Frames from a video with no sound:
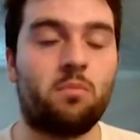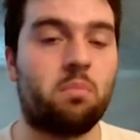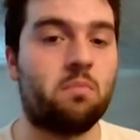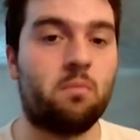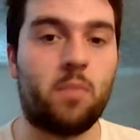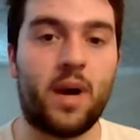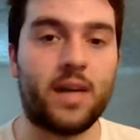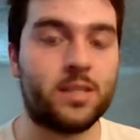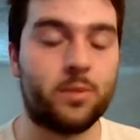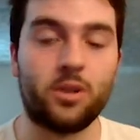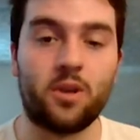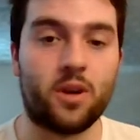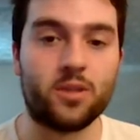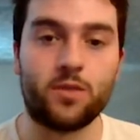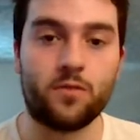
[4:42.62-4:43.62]
possible
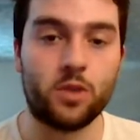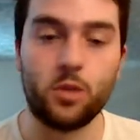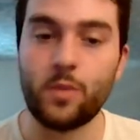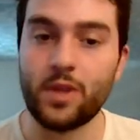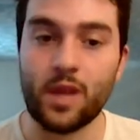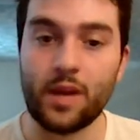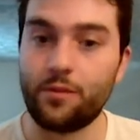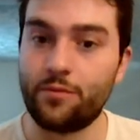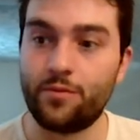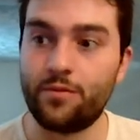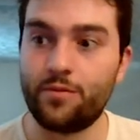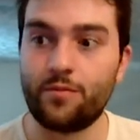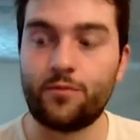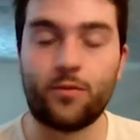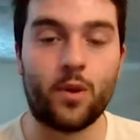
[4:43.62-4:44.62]
loss of human life
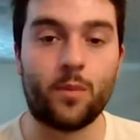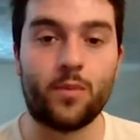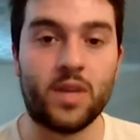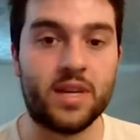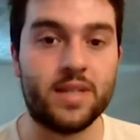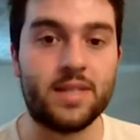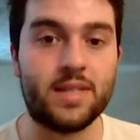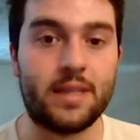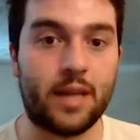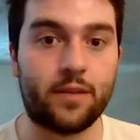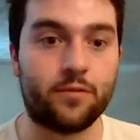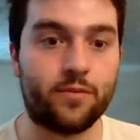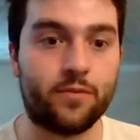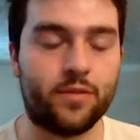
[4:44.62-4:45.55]
from his life,